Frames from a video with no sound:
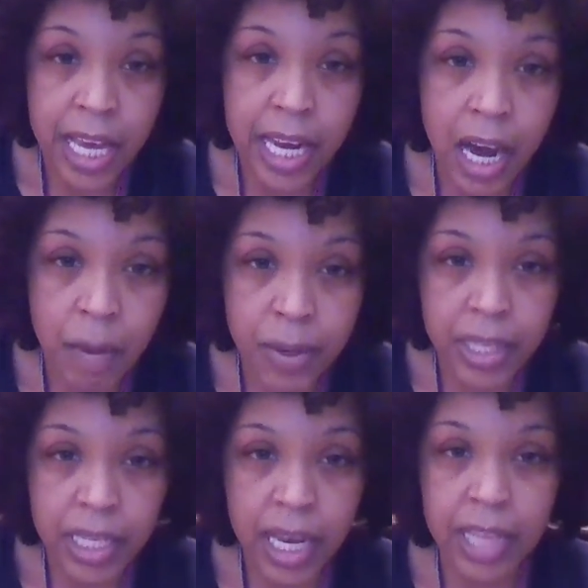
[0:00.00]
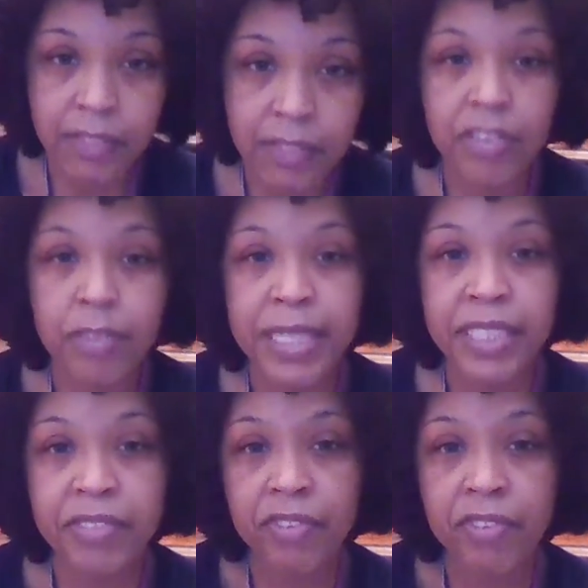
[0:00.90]
And I'll put the
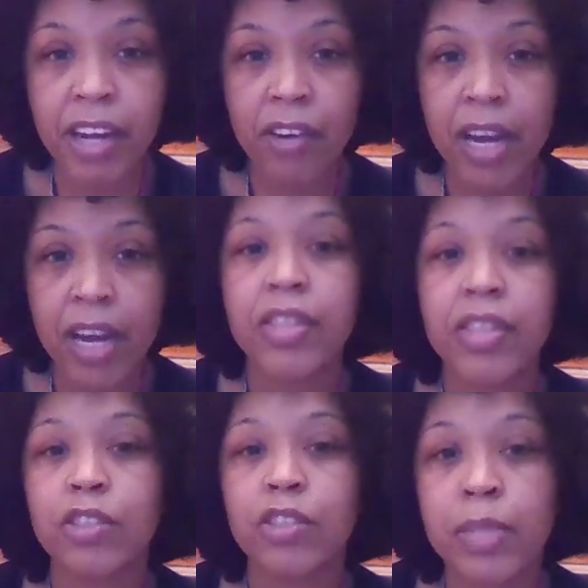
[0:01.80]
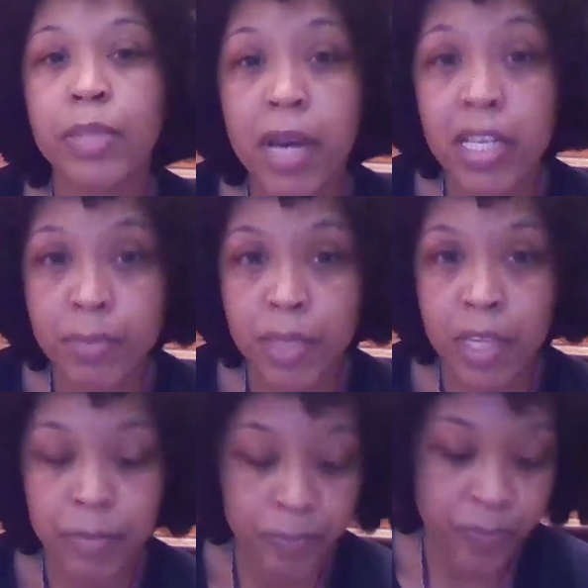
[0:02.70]
information for Vitacraft in the description box below.